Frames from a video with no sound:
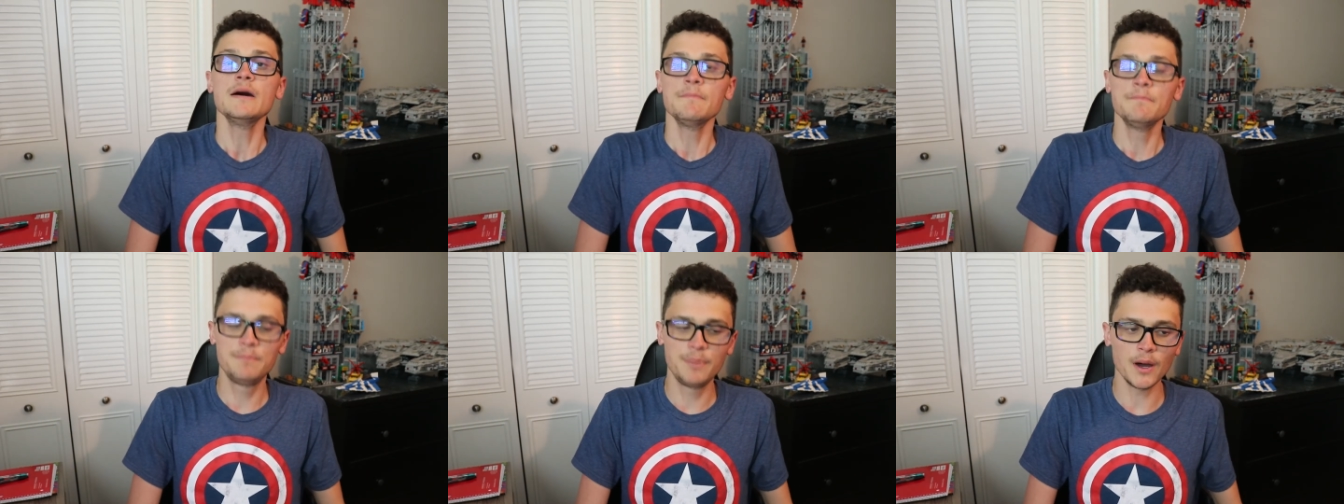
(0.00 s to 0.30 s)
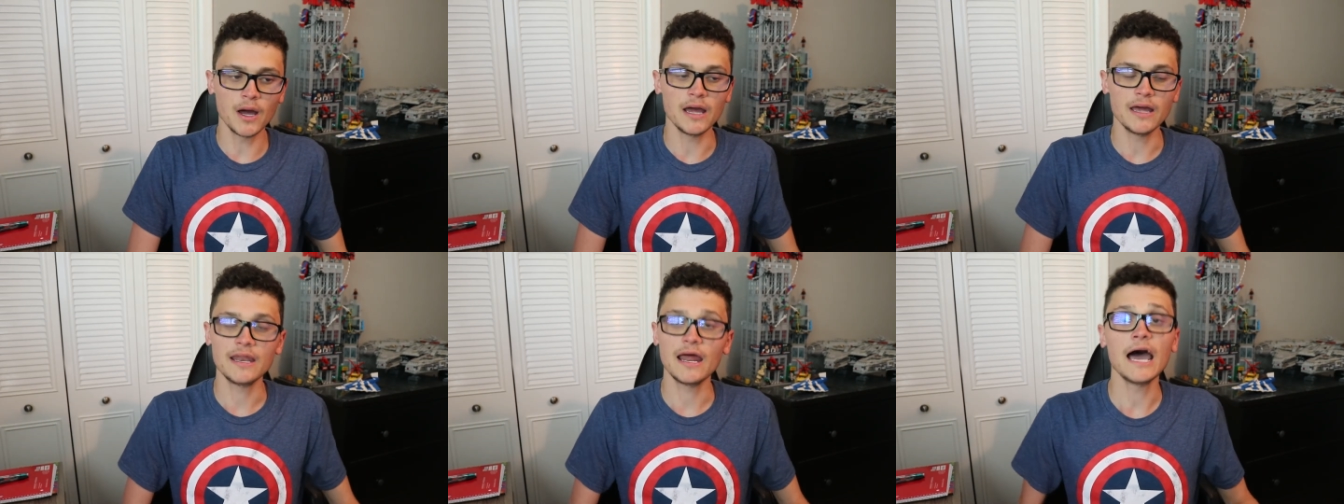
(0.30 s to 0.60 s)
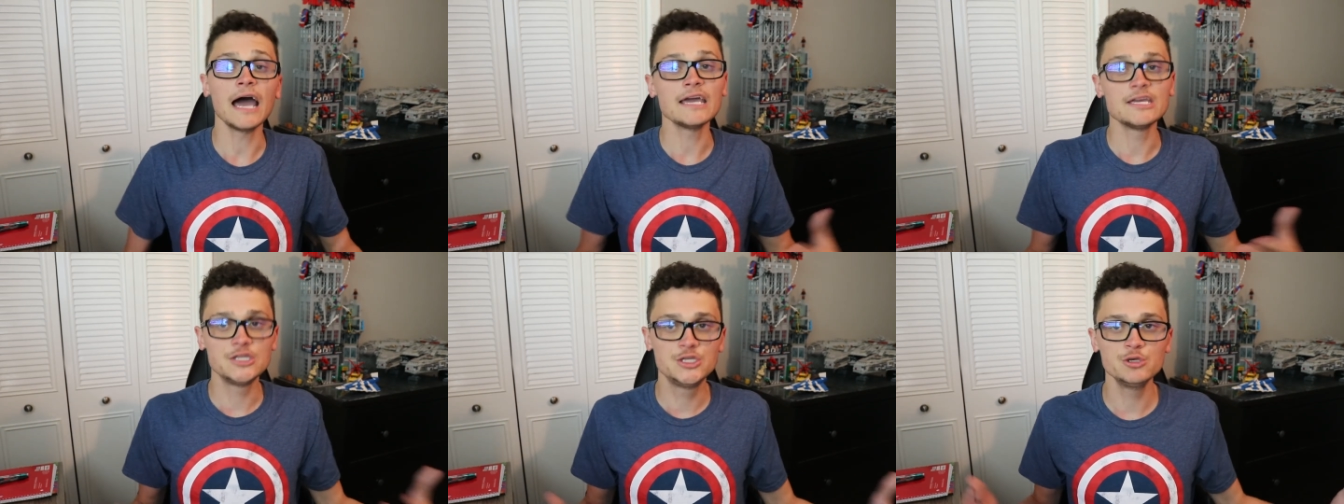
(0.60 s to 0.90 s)
But
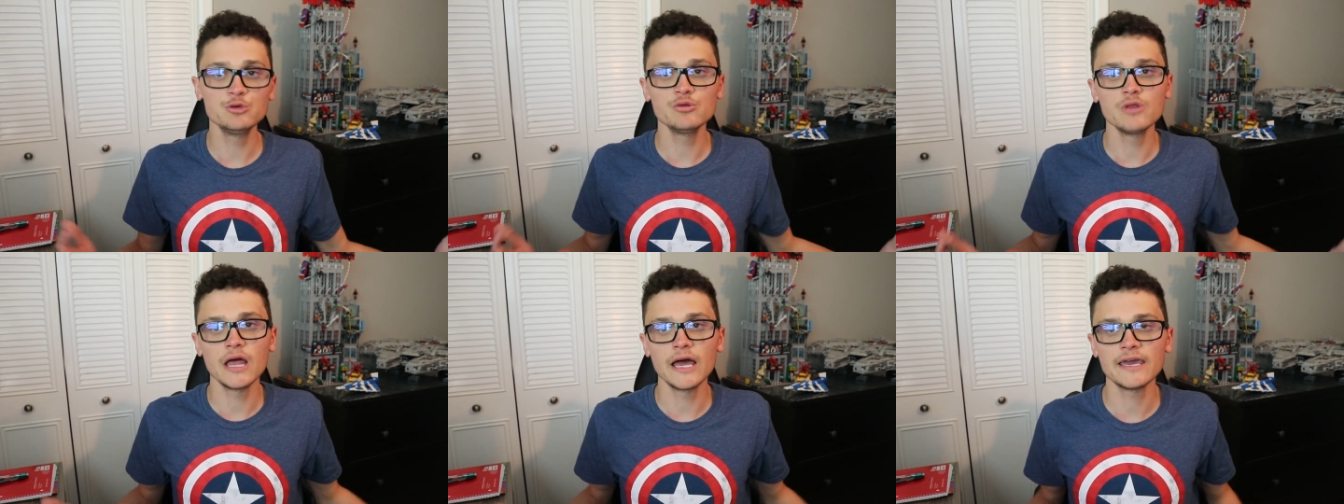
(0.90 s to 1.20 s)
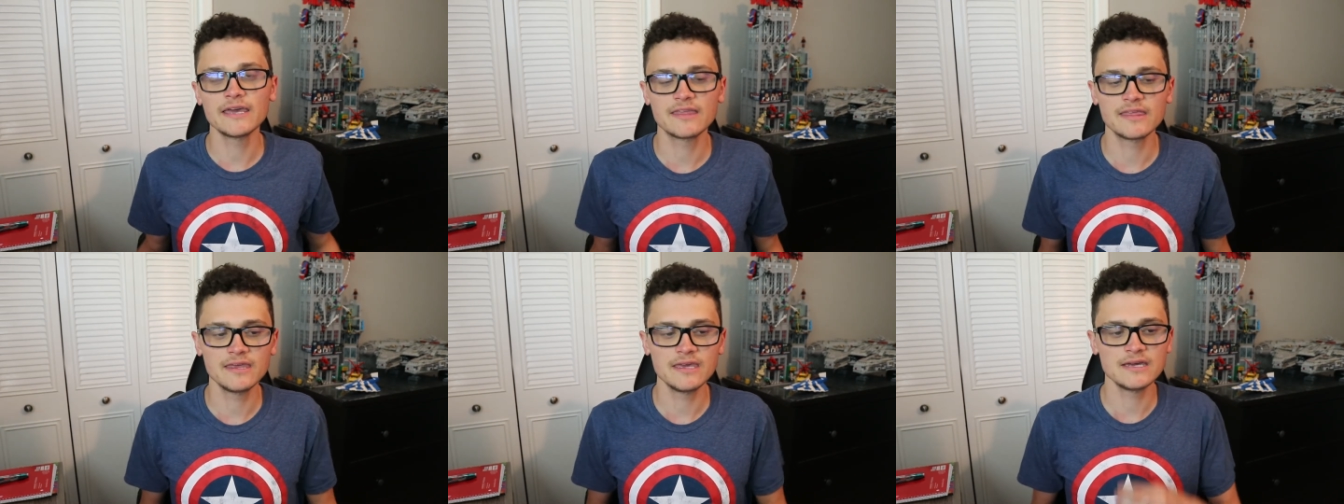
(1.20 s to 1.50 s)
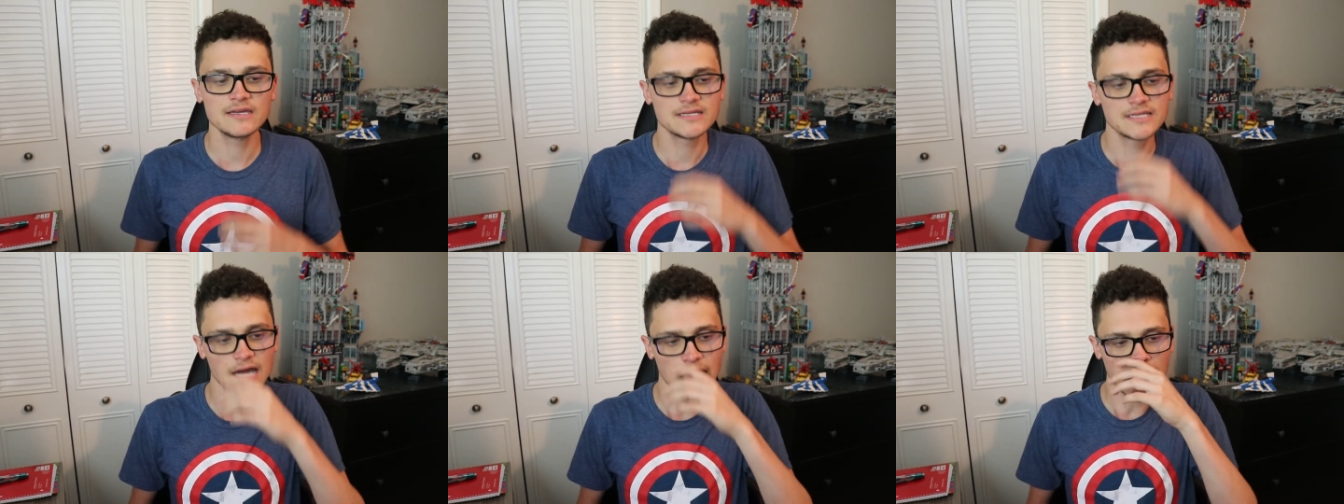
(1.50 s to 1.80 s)
I do like the
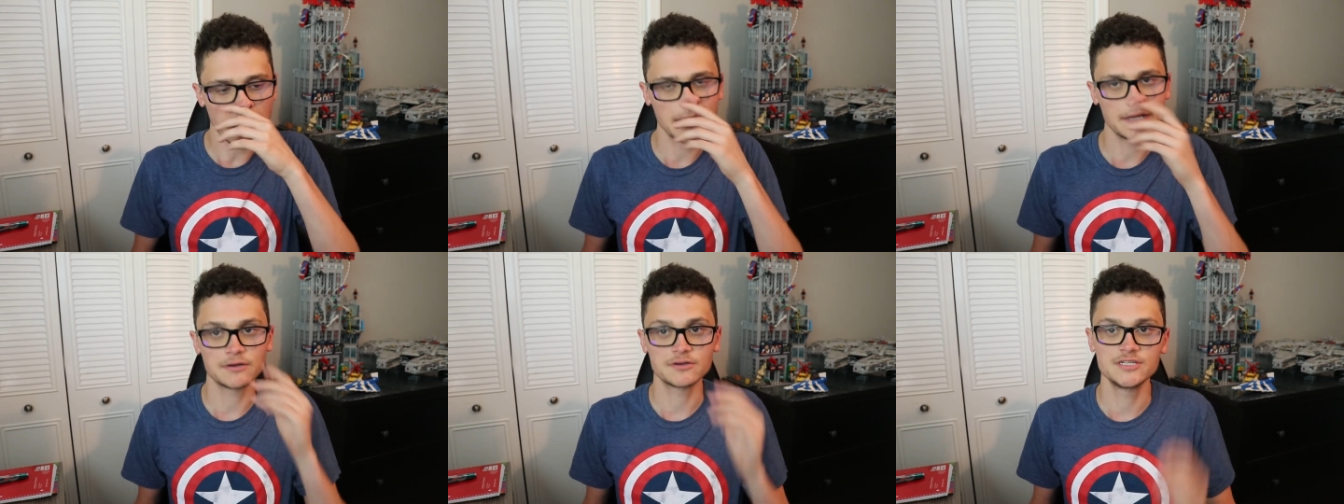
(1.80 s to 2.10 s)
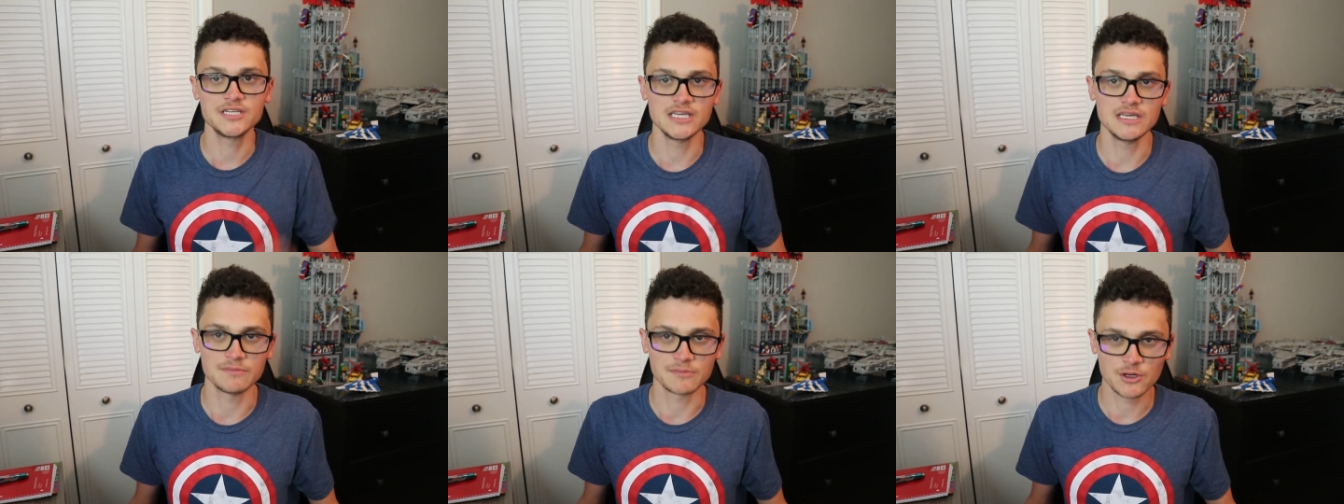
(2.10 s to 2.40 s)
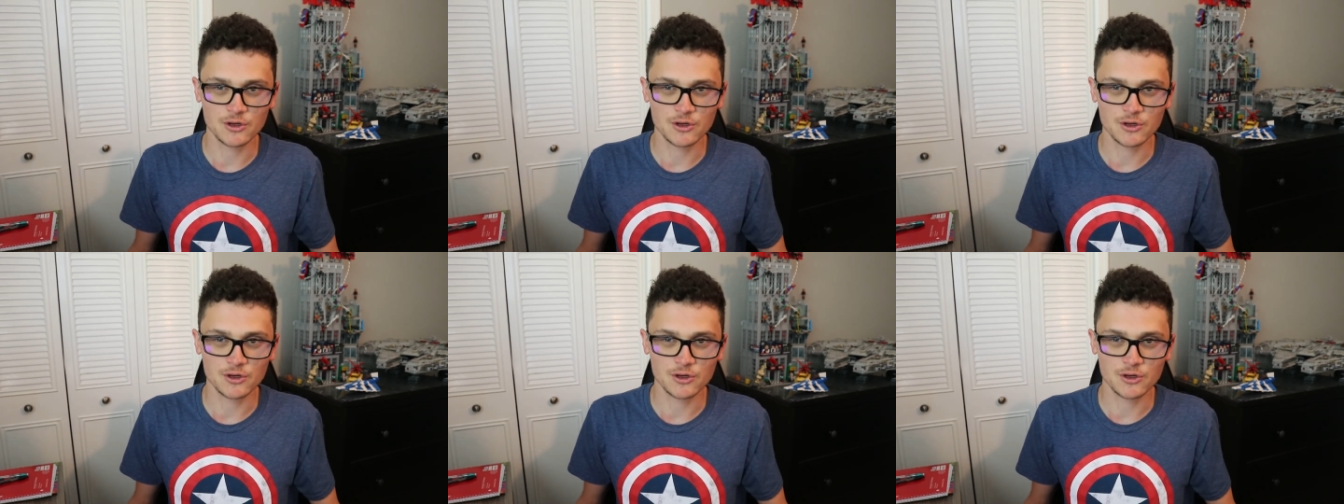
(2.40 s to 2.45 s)
entire team.